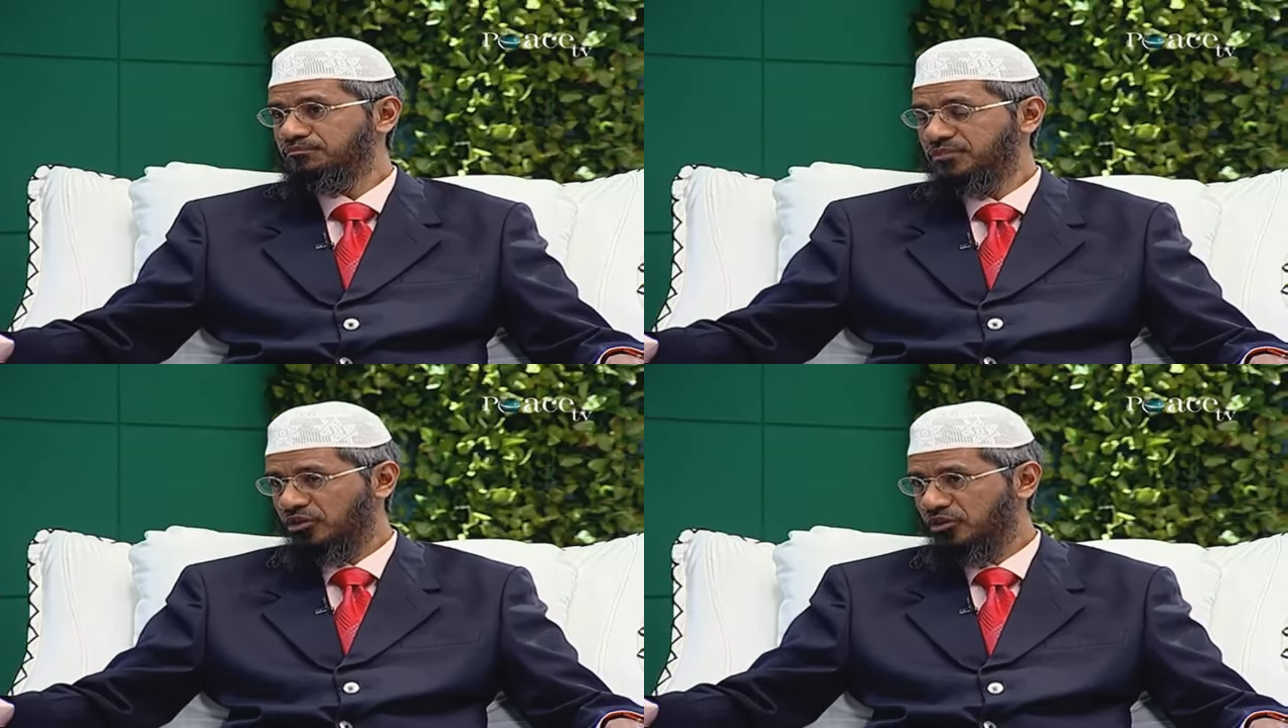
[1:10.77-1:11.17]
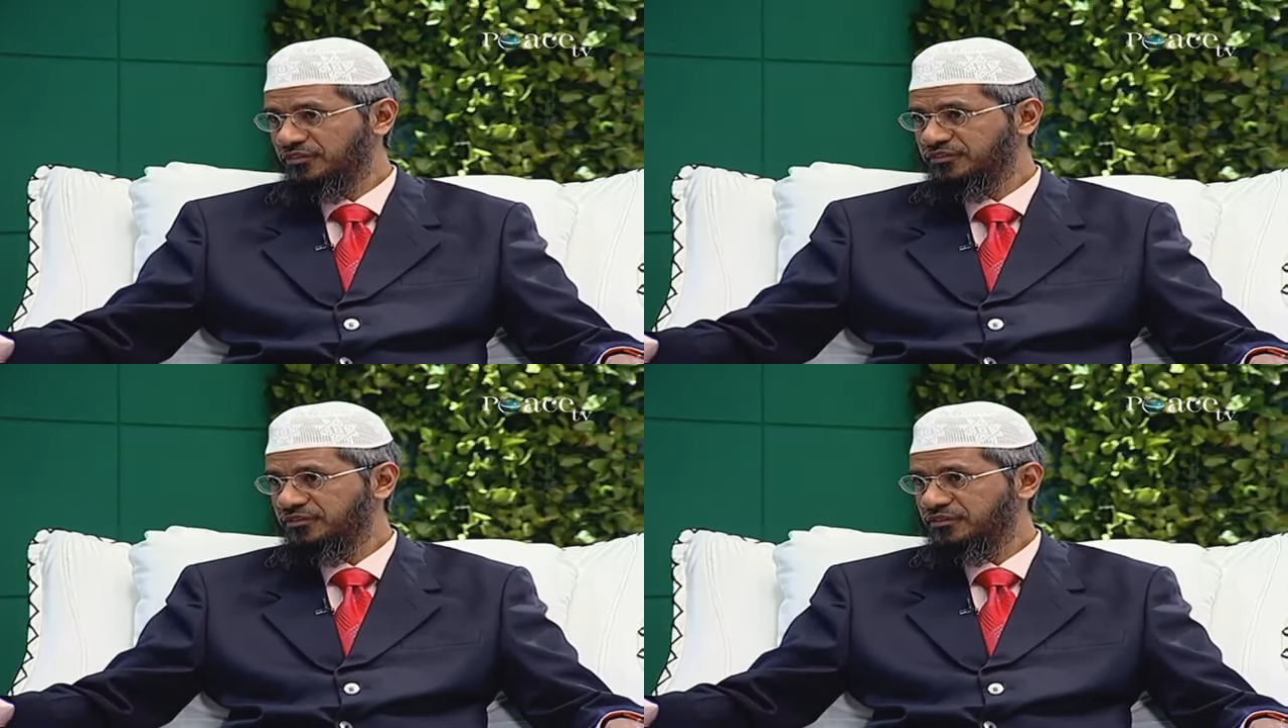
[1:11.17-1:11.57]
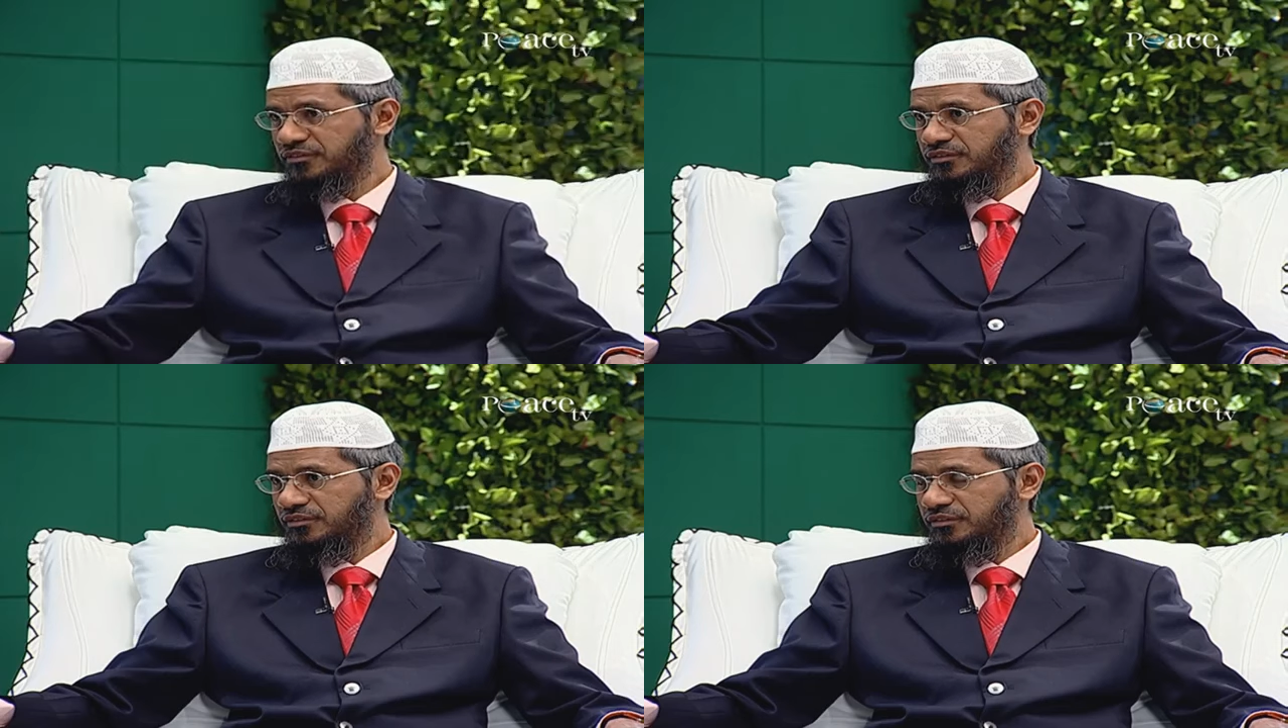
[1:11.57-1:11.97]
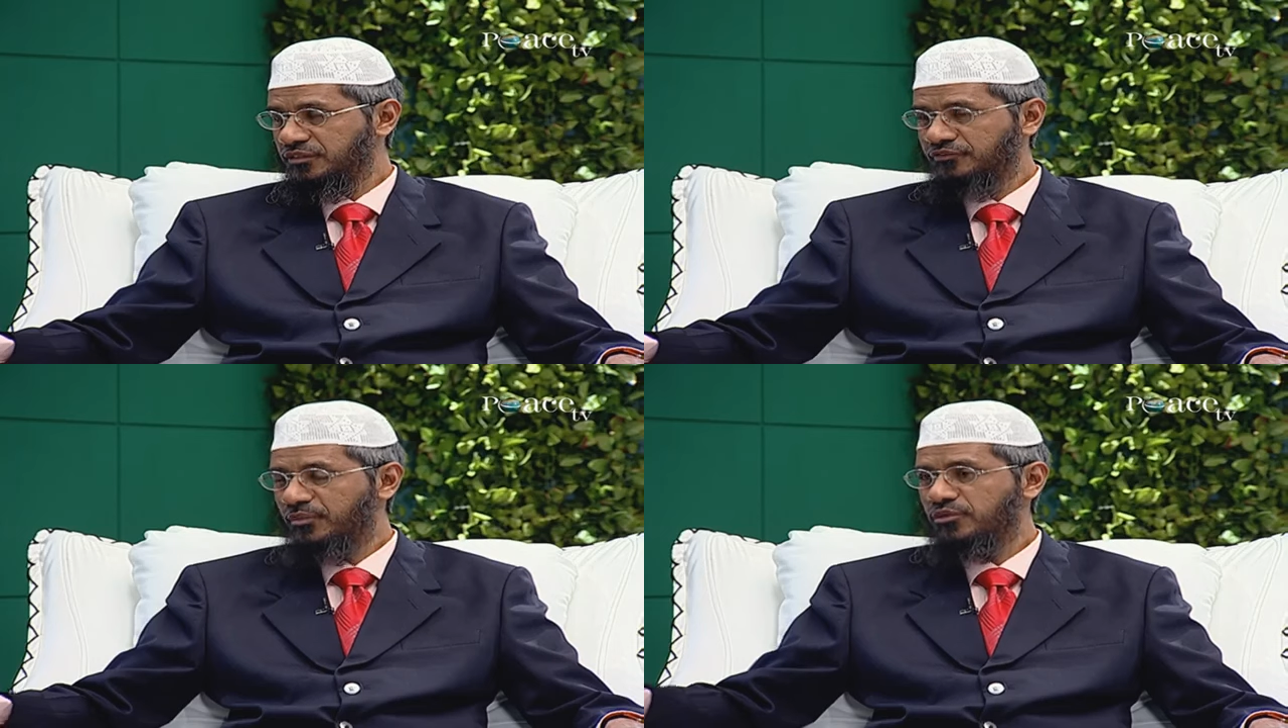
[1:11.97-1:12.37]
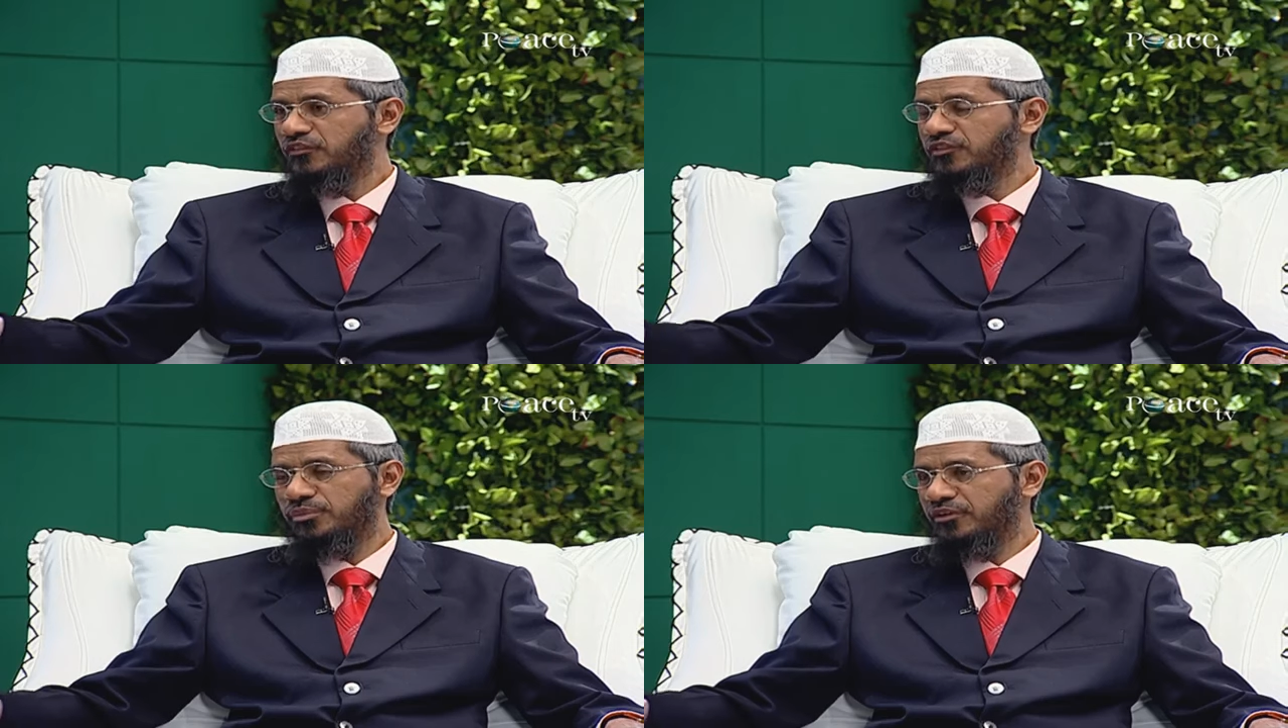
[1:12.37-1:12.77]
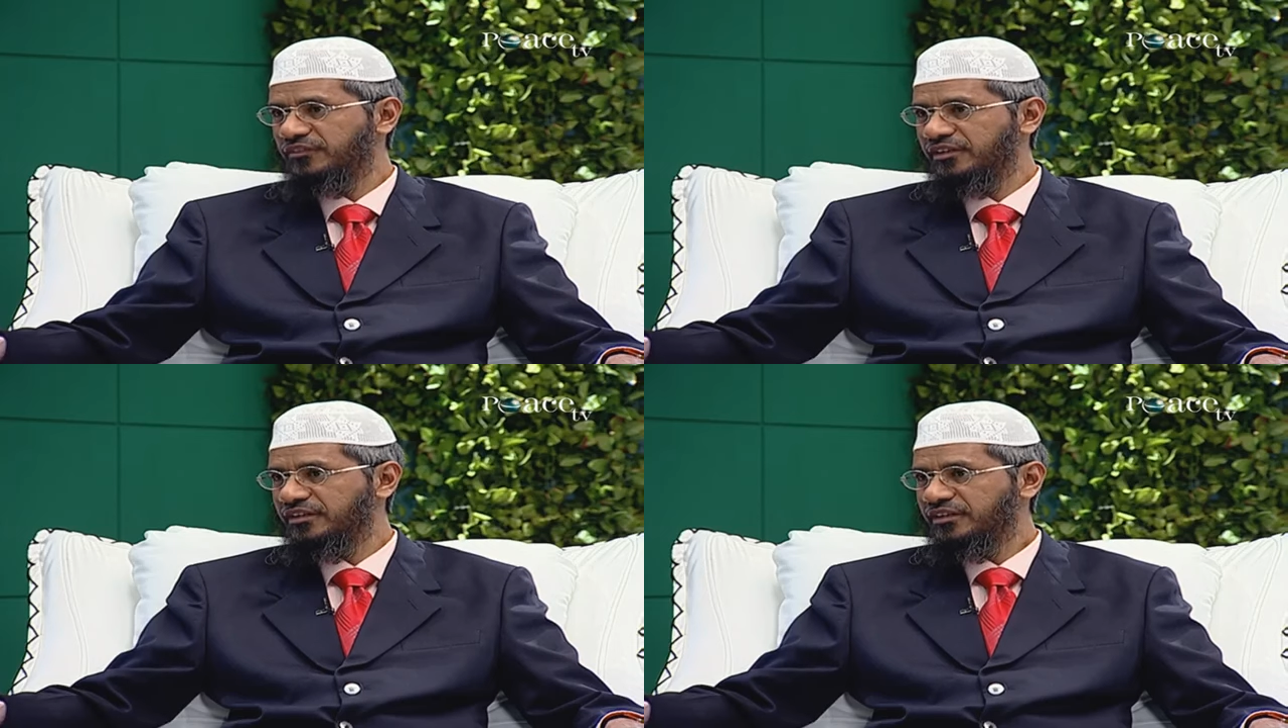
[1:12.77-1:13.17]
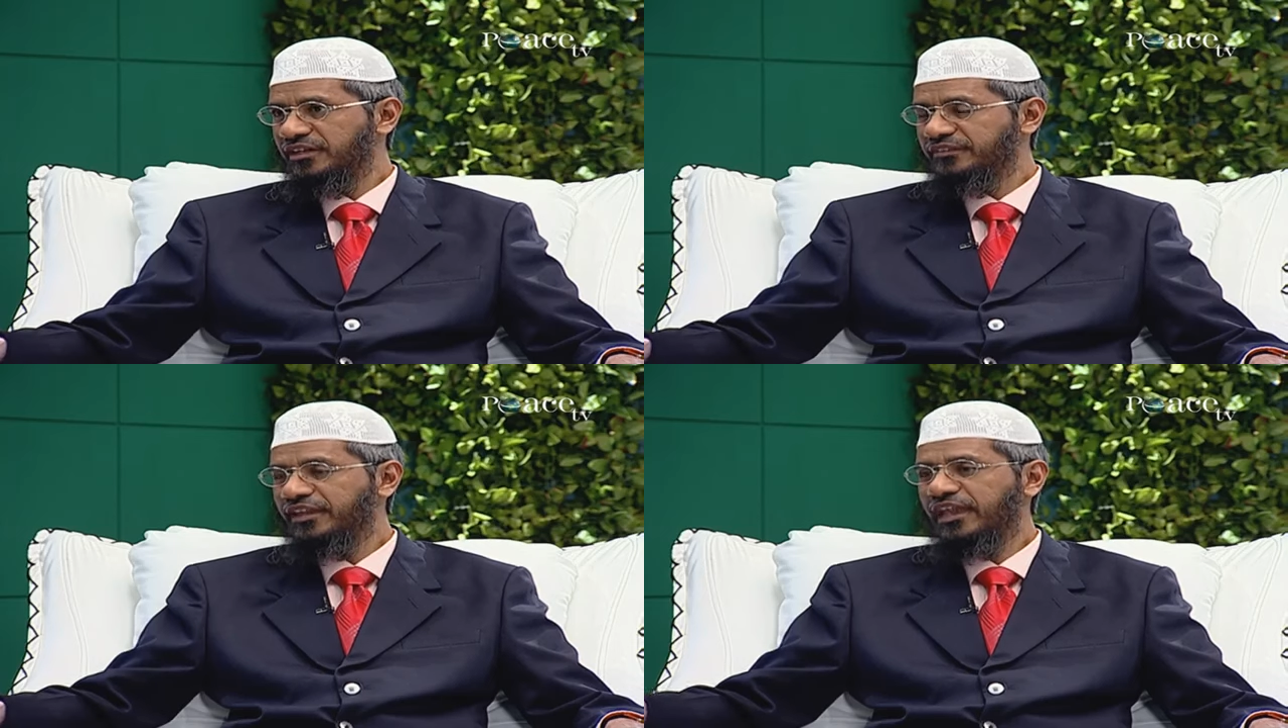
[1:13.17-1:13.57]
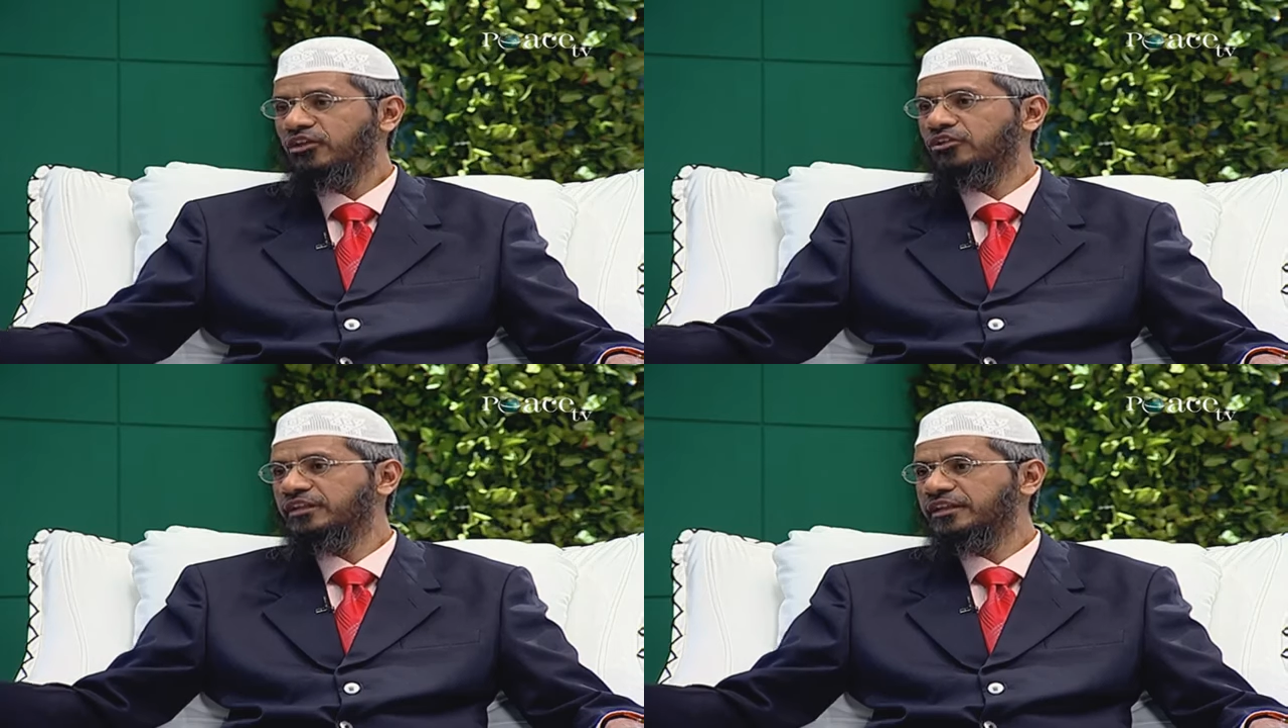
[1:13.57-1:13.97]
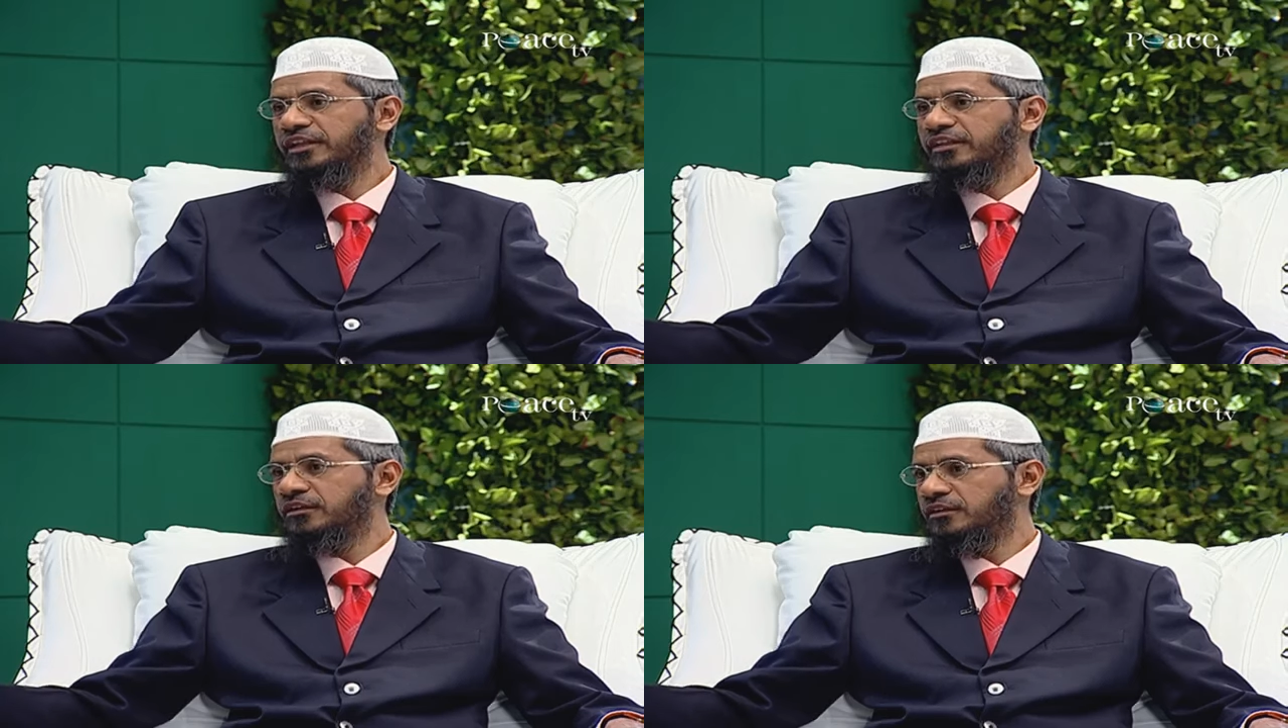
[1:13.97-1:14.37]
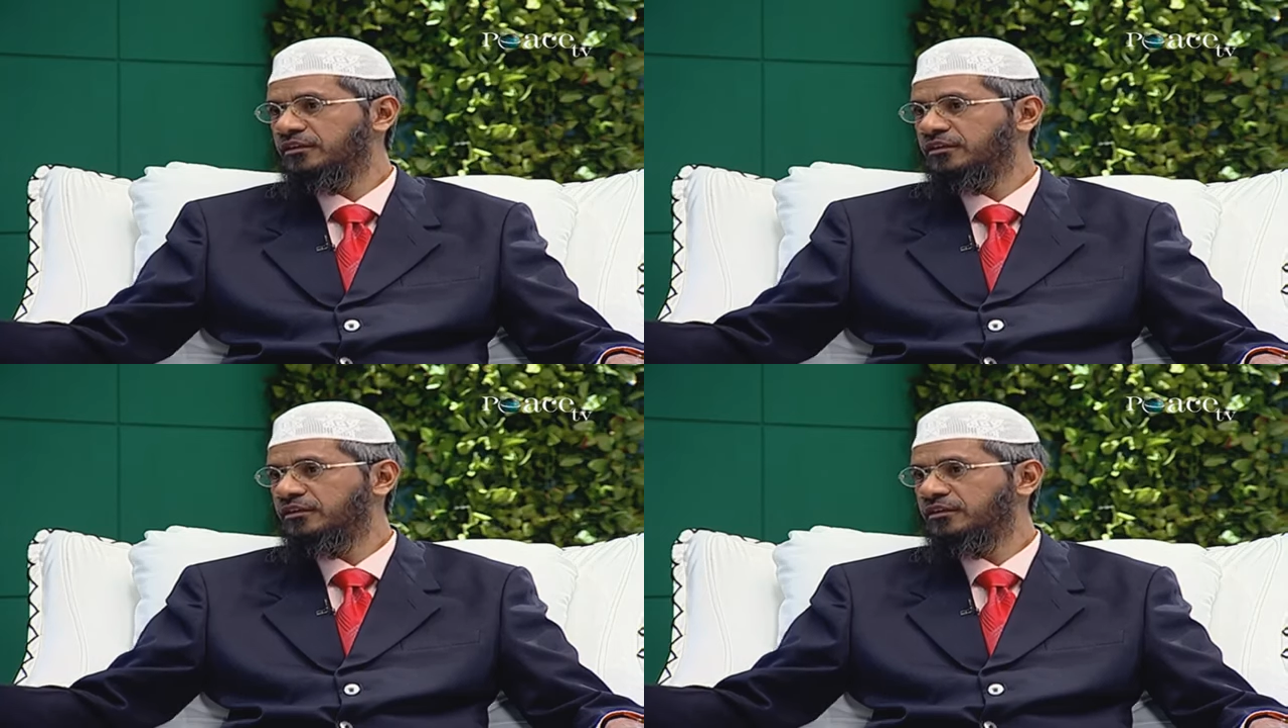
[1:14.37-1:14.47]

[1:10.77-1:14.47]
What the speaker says: because the family of the Prophet, they cannot eat